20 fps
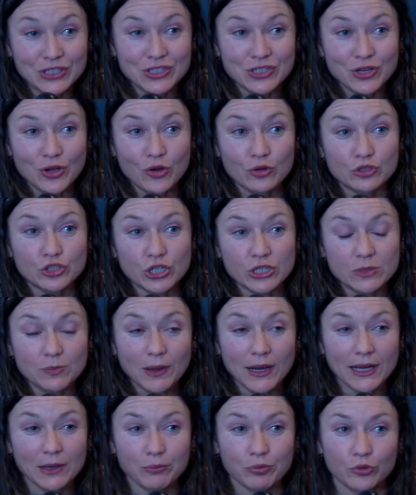So just
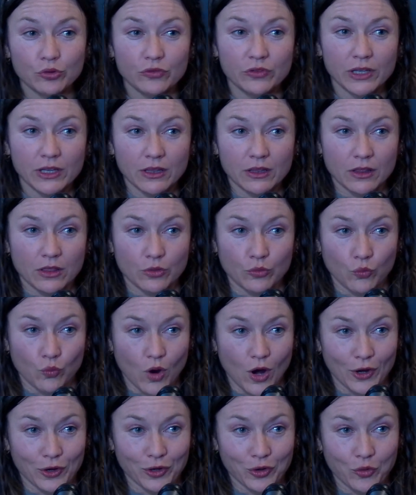by improving the
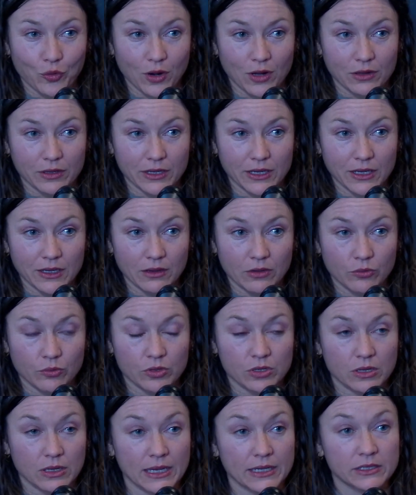water quality,
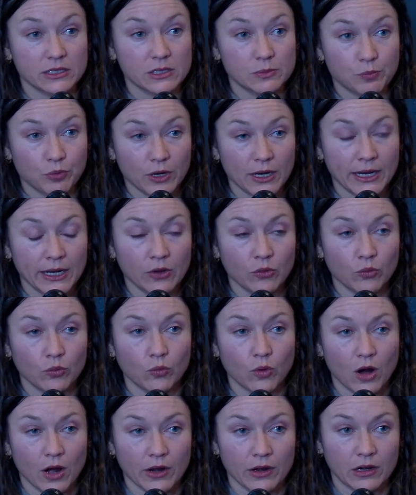like spring
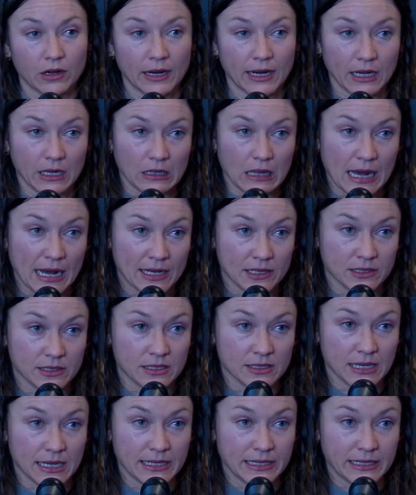water in glass
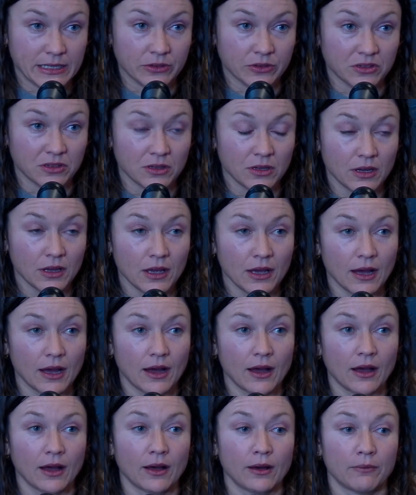is ideal.
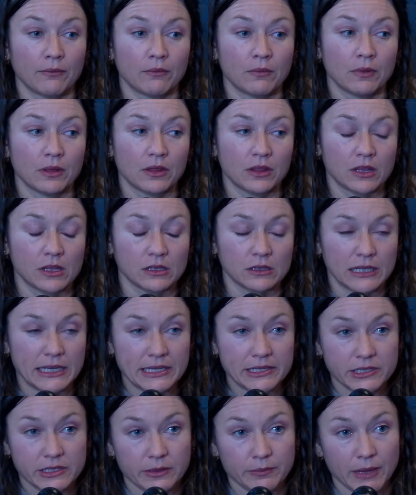The
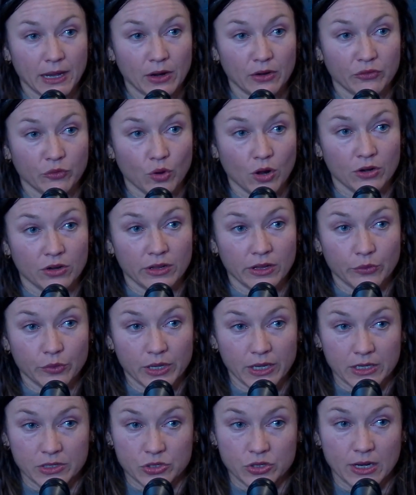least amount of water that we
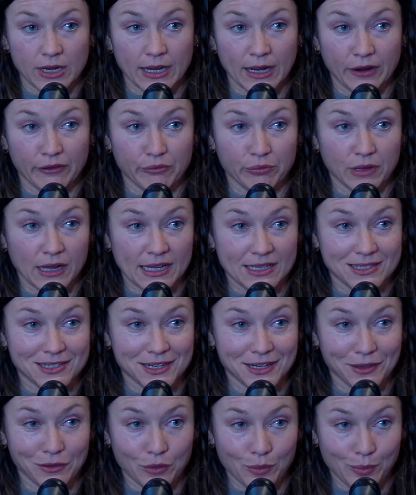can drink out of
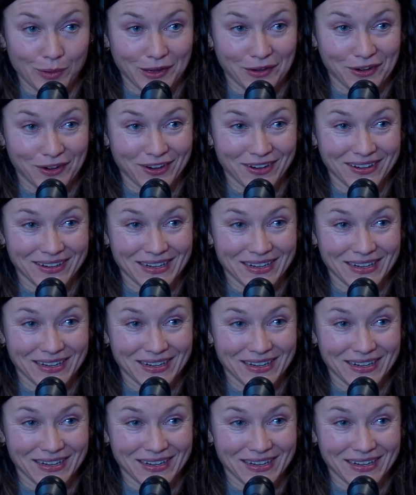plastic, the better.